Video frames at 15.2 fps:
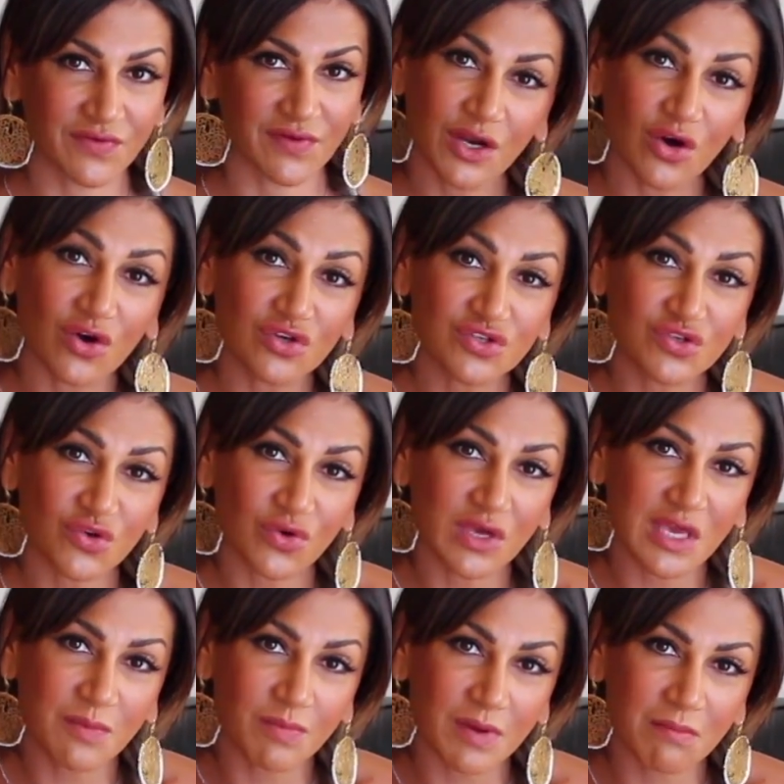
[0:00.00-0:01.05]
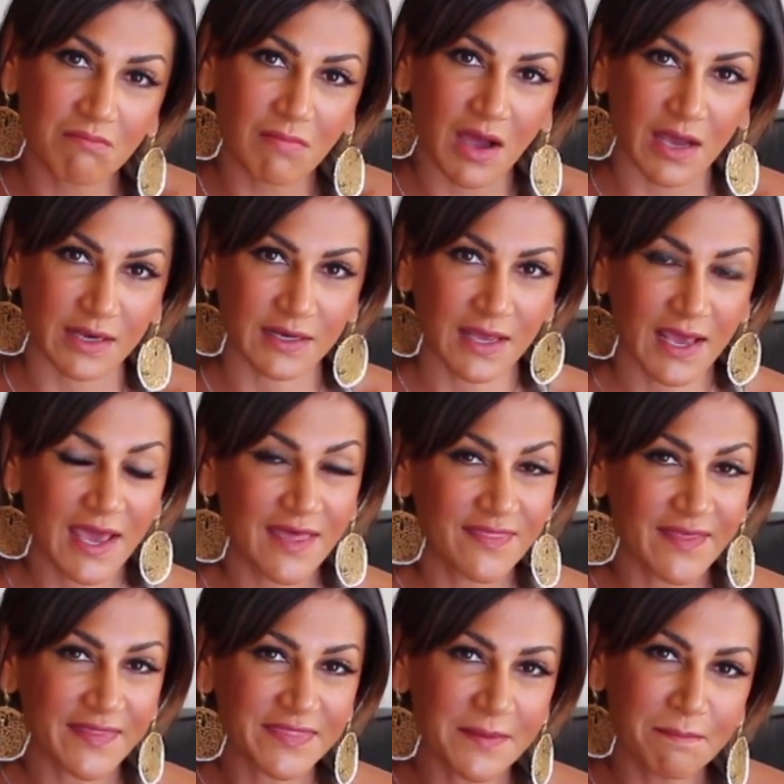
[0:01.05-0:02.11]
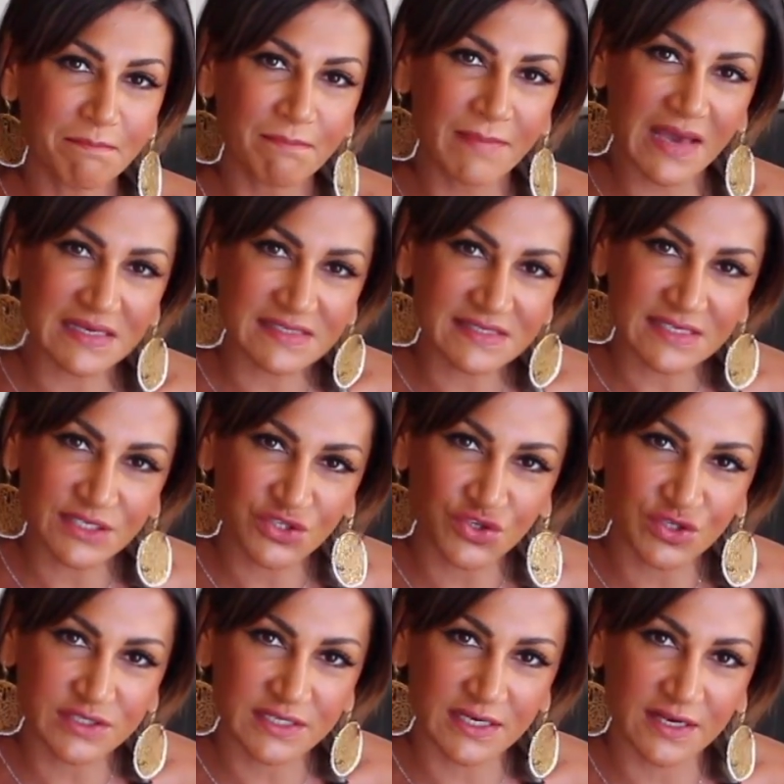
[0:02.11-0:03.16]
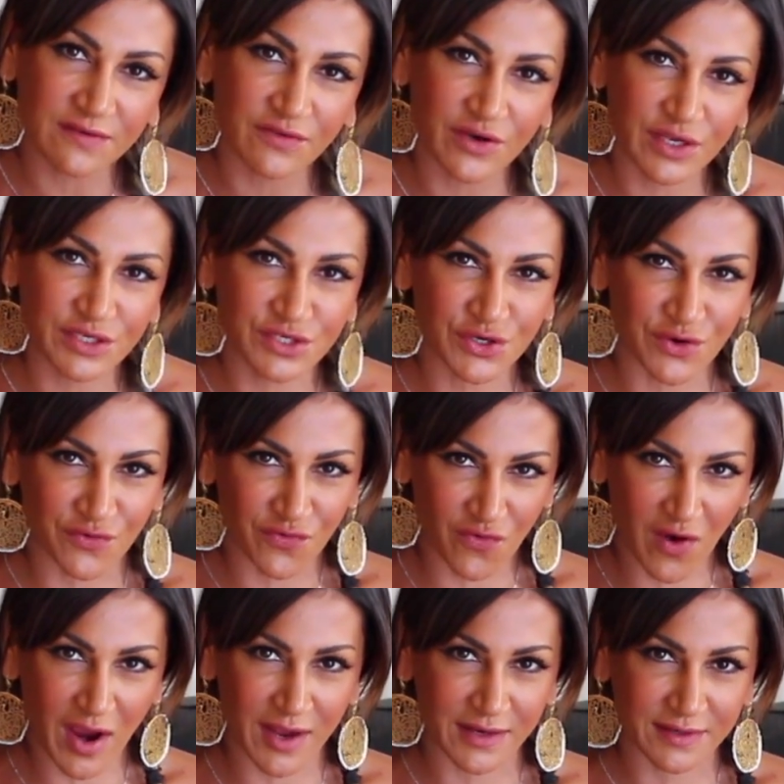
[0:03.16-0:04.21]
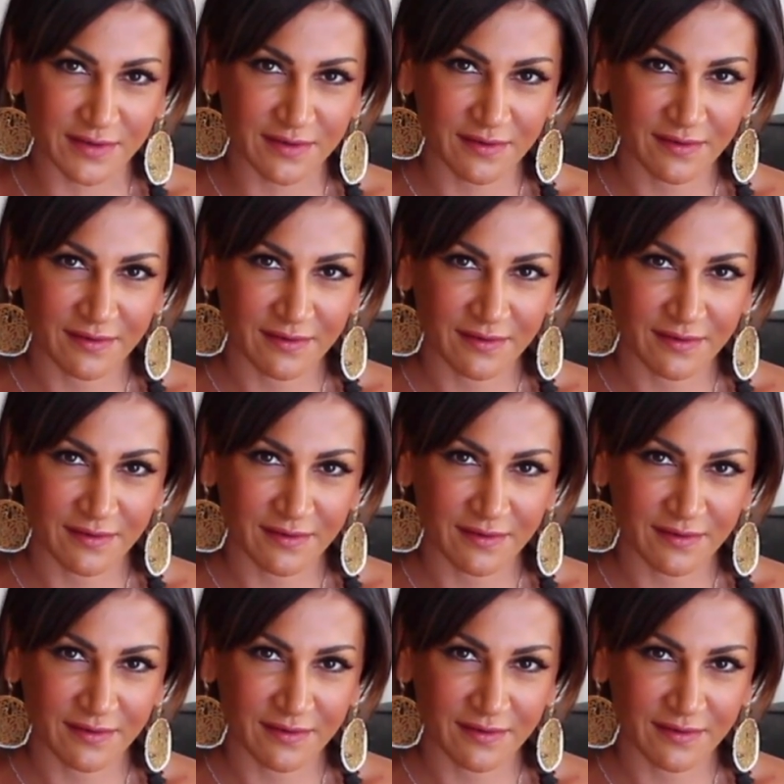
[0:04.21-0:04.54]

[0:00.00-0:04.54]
And also keep in mind that the message you're delivering to your friend